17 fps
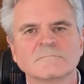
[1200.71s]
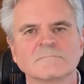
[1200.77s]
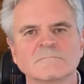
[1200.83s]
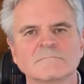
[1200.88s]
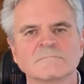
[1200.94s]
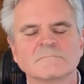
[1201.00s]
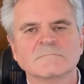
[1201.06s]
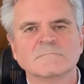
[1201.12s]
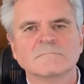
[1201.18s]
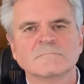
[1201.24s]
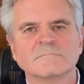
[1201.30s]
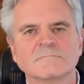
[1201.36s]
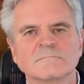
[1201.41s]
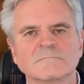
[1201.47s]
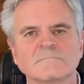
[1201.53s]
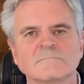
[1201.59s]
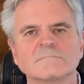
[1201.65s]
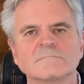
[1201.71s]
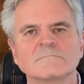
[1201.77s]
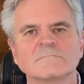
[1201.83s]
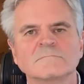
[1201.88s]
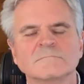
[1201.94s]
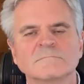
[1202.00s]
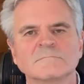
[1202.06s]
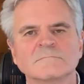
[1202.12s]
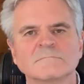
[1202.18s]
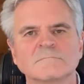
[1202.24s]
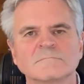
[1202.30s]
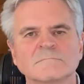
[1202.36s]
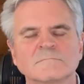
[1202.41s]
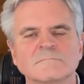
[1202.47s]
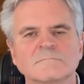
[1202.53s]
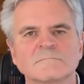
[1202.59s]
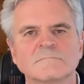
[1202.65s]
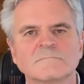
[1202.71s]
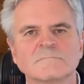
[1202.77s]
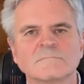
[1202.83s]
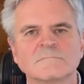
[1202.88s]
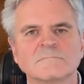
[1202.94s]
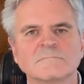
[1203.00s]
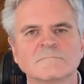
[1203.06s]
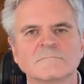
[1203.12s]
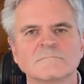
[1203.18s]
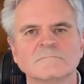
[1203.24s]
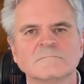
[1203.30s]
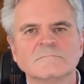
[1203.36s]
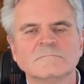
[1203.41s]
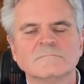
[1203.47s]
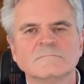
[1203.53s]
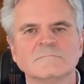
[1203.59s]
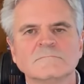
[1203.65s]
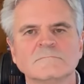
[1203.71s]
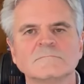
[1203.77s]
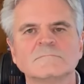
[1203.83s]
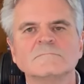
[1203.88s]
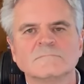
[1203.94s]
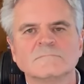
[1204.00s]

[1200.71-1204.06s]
(silent)